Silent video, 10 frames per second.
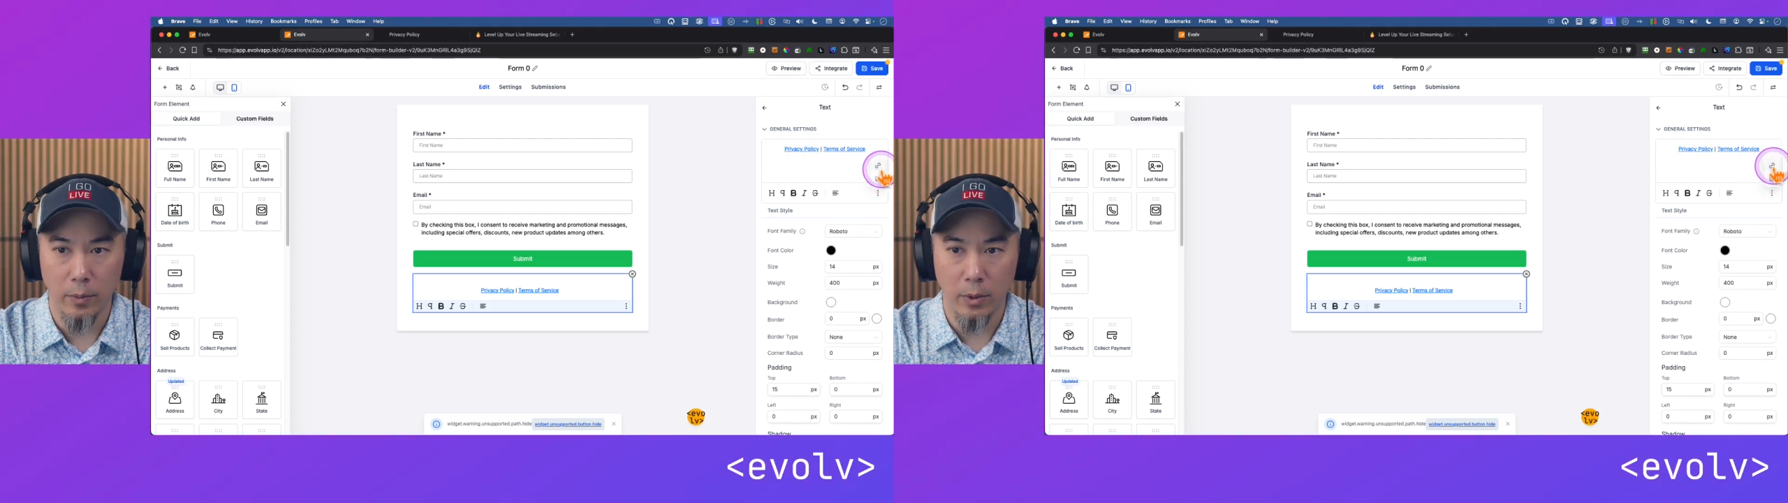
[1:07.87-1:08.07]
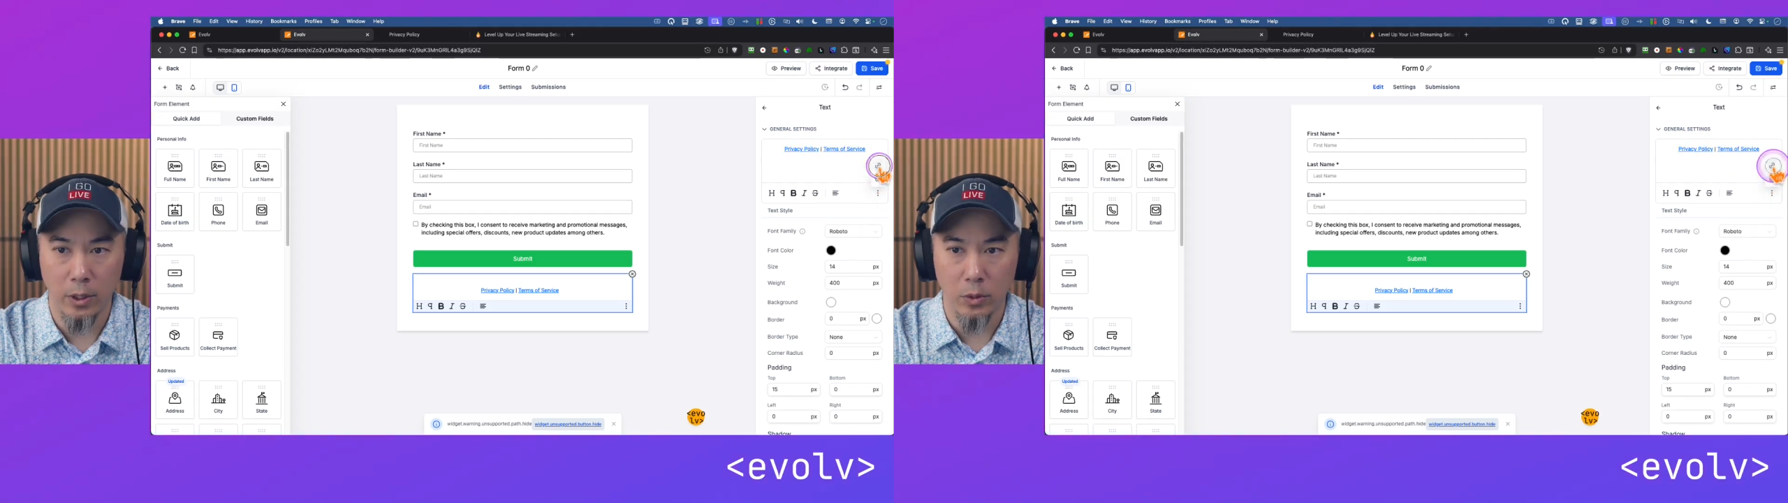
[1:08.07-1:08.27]

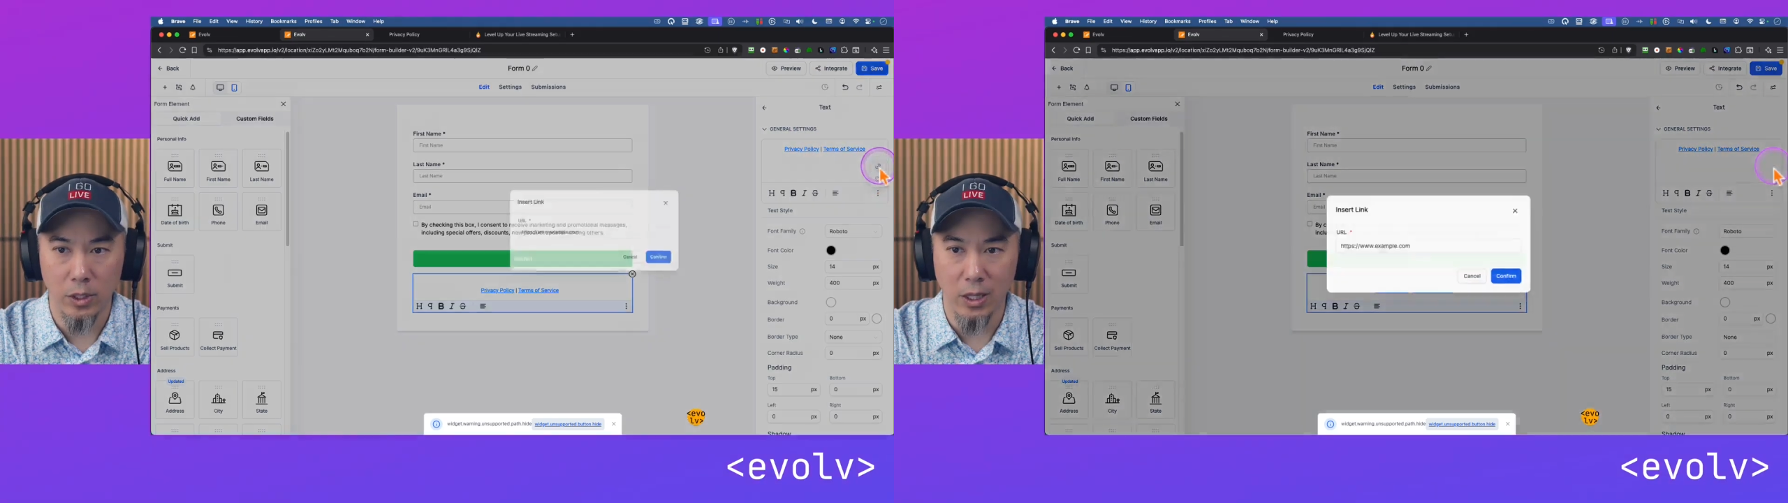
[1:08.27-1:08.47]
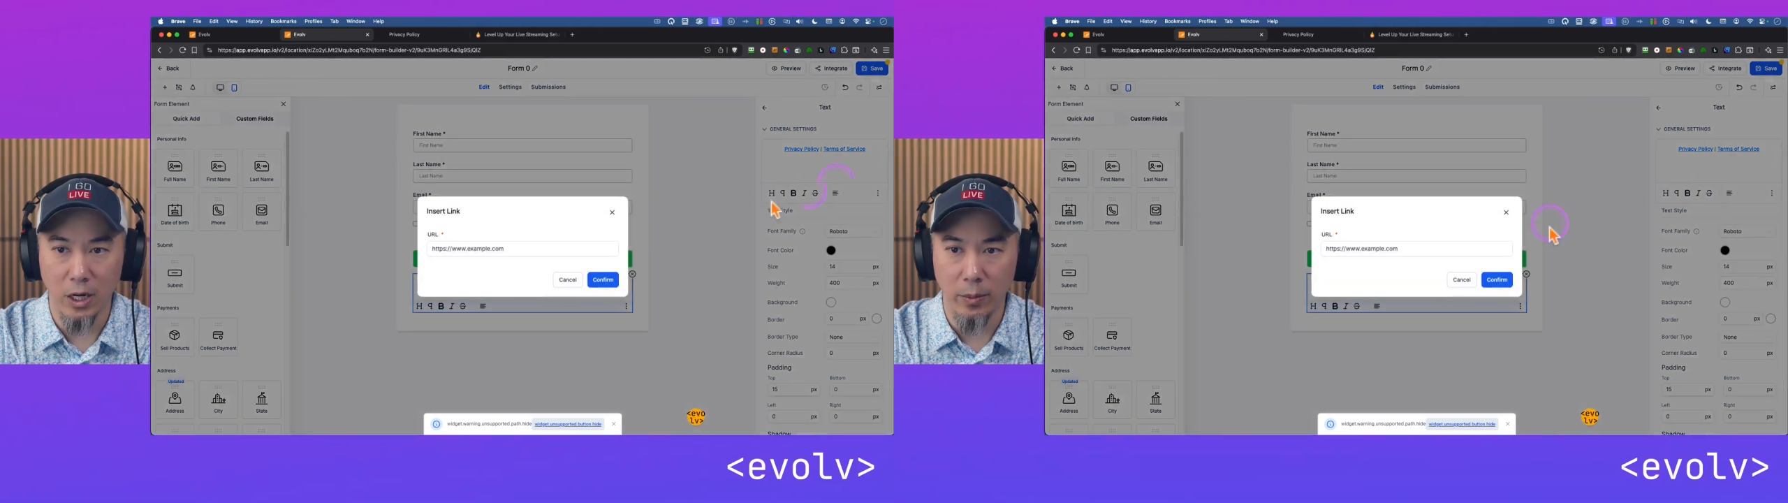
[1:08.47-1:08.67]
This
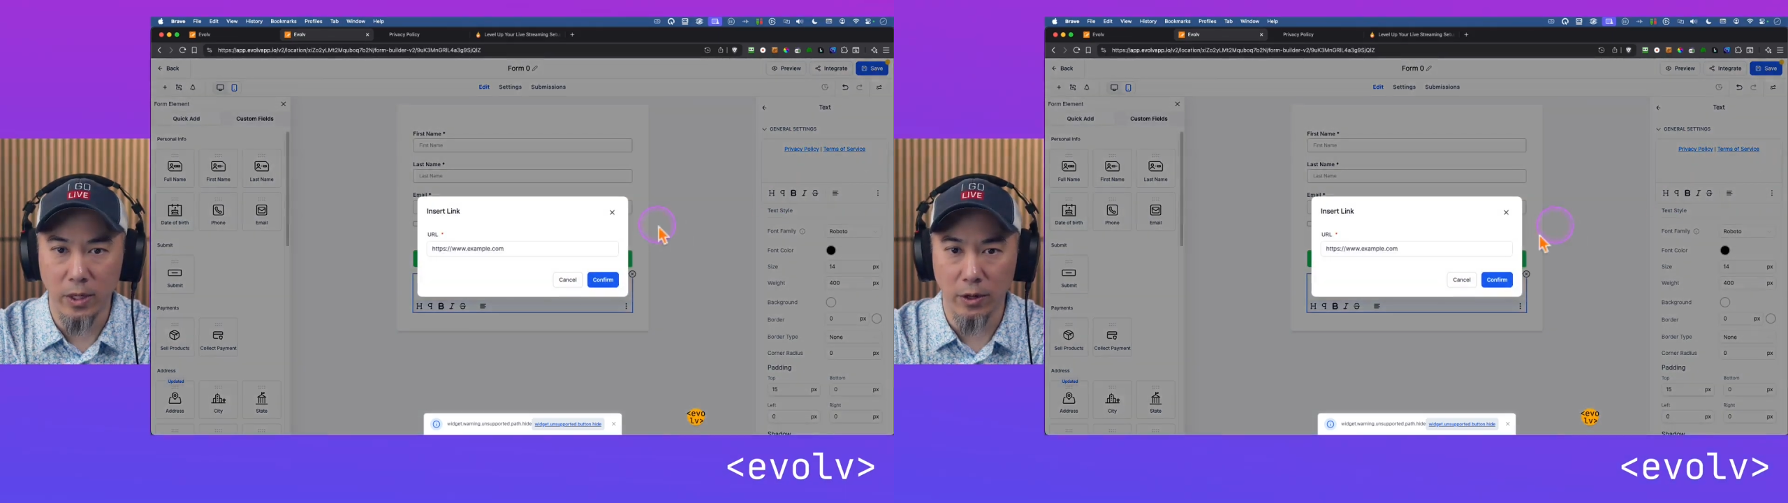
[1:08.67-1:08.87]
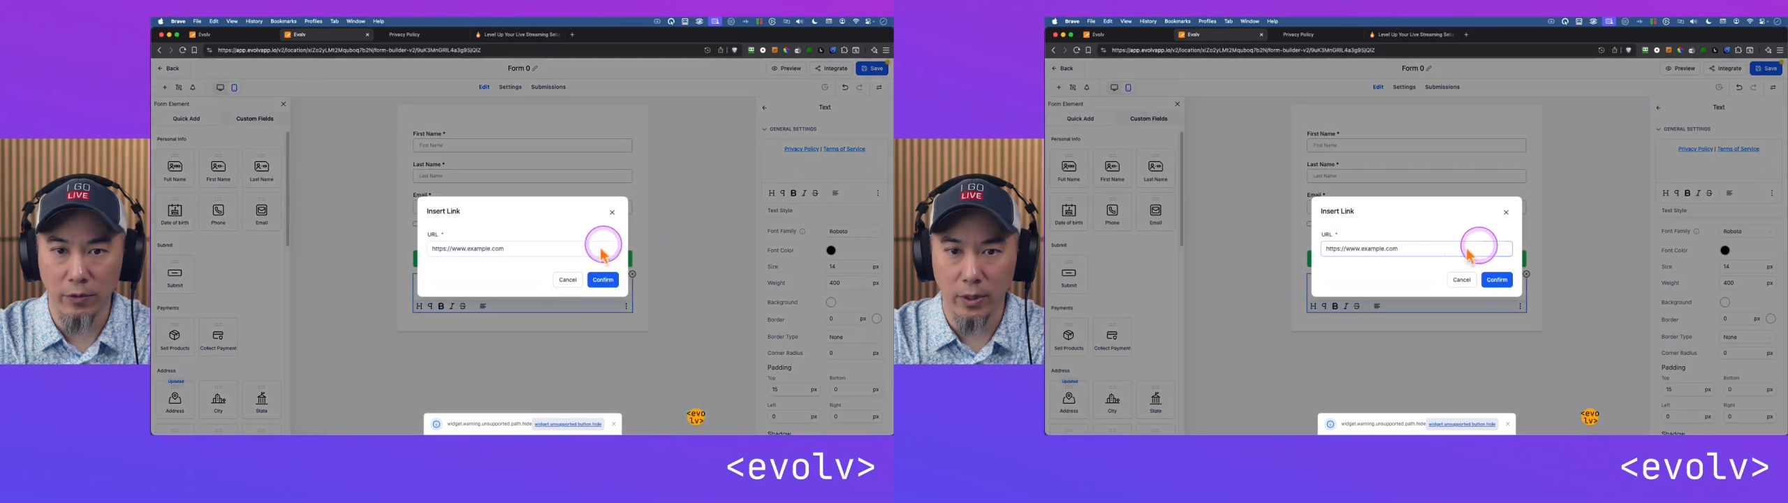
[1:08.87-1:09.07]
one's a little bit
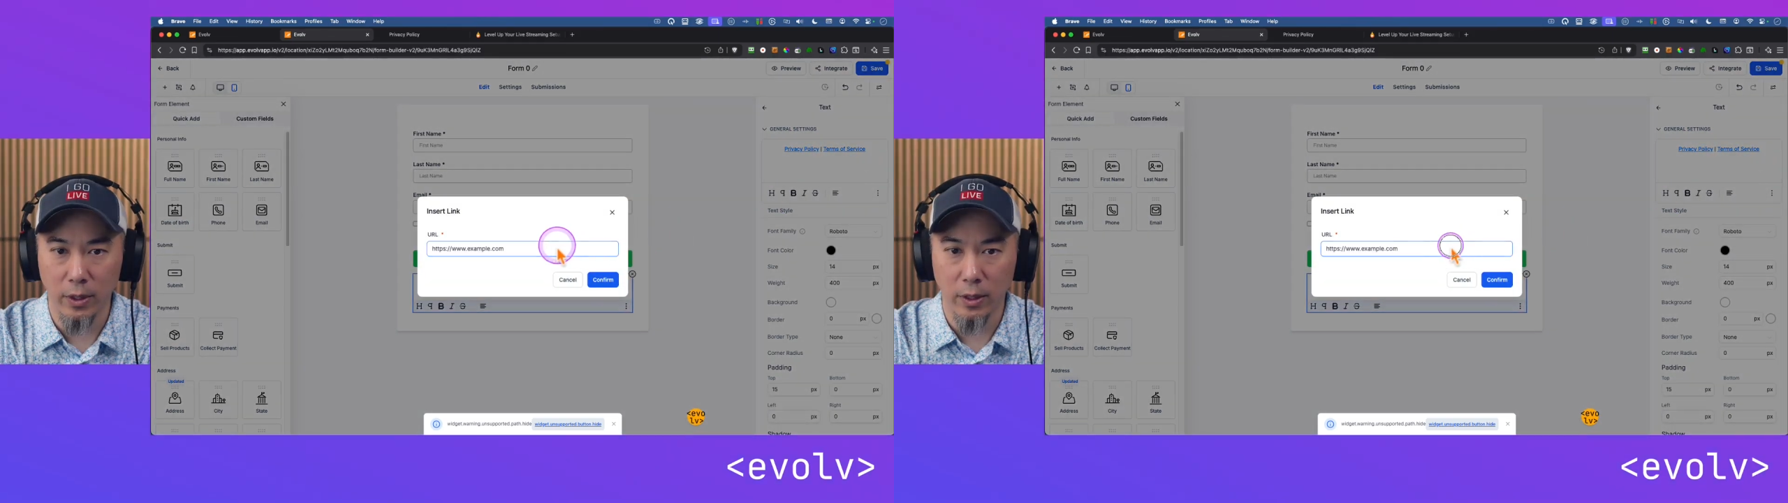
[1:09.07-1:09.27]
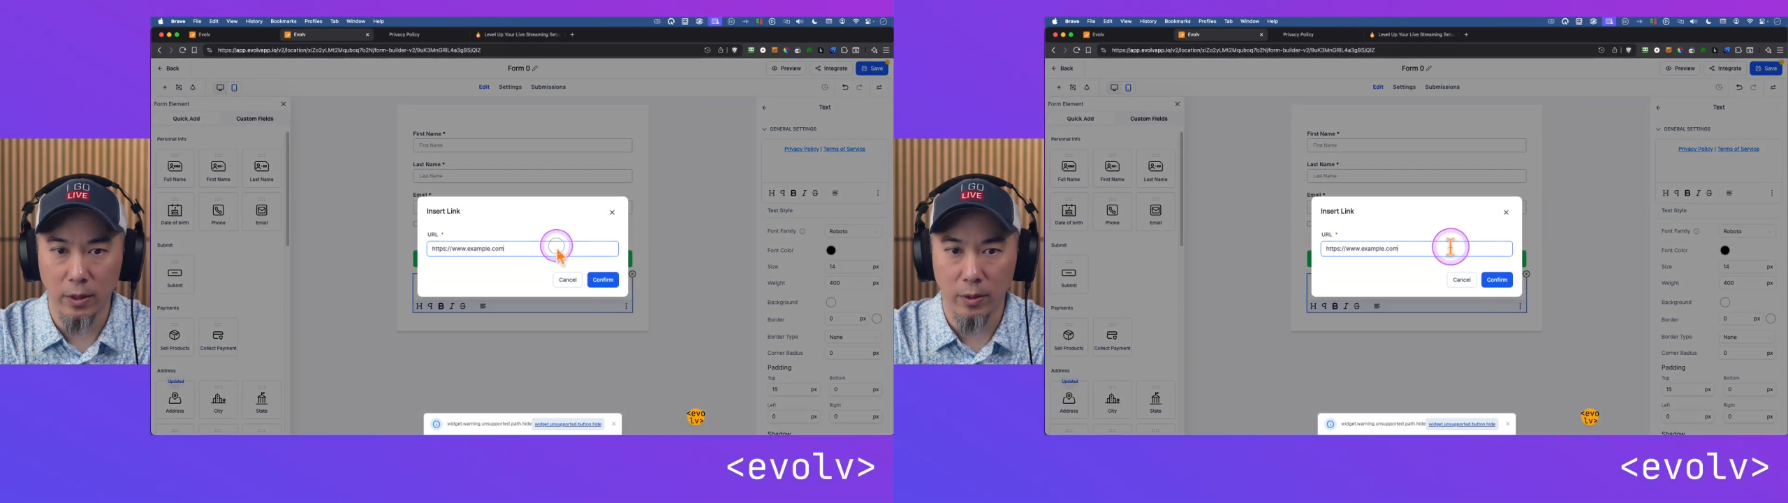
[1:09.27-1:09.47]
different.